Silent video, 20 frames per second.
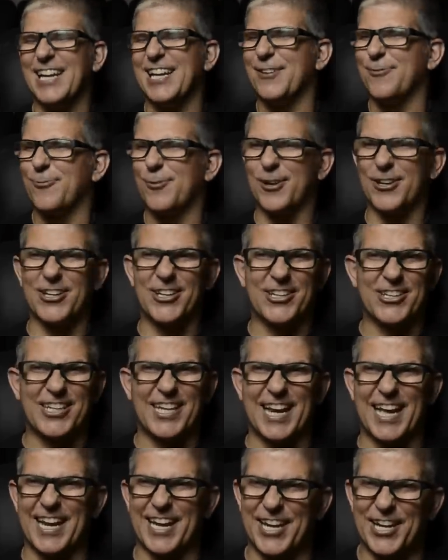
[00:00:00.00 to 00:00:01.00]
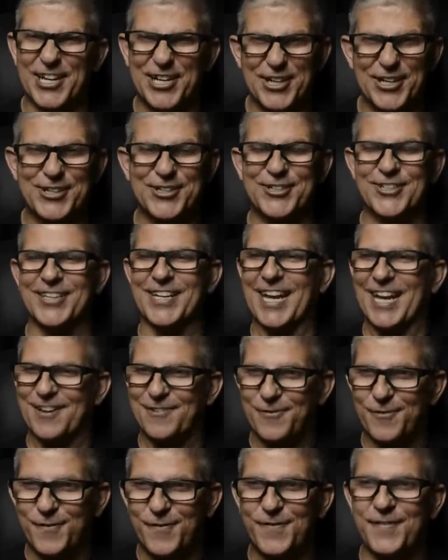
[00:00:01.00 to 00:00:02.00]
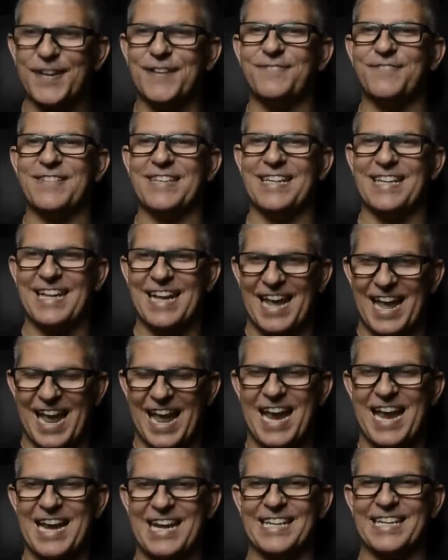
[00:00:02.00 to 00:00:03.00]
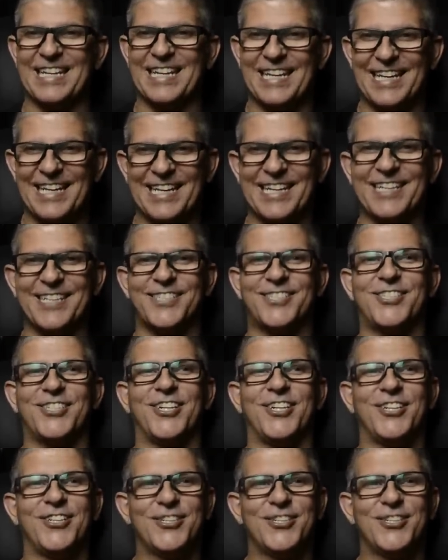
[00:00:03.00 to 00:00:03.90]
we're looking at a 158 inch